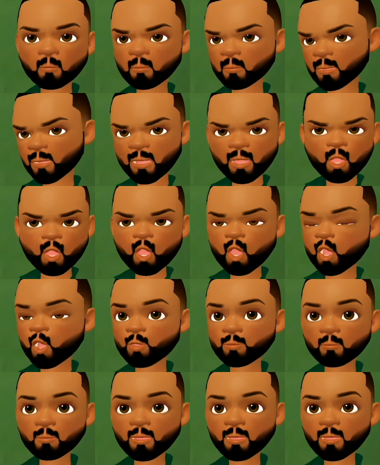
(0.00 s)
No,
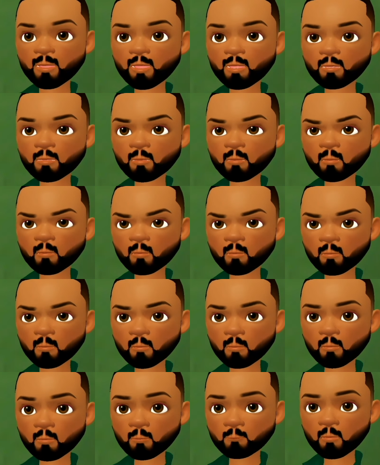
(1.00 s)
Shauna.
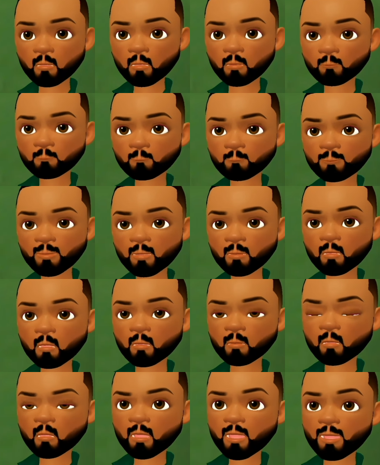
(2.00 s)
What you just
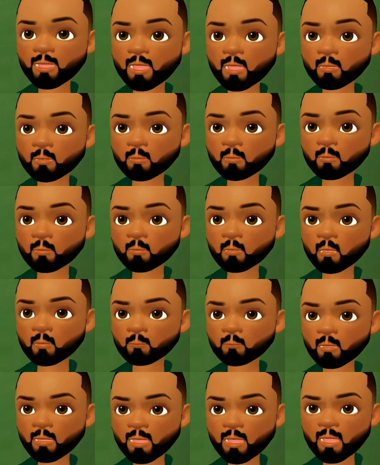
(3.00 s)
explained was
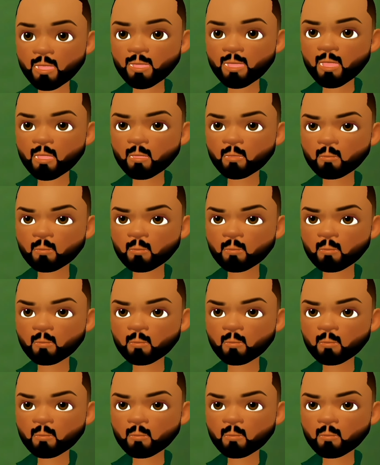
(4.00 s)
a legend.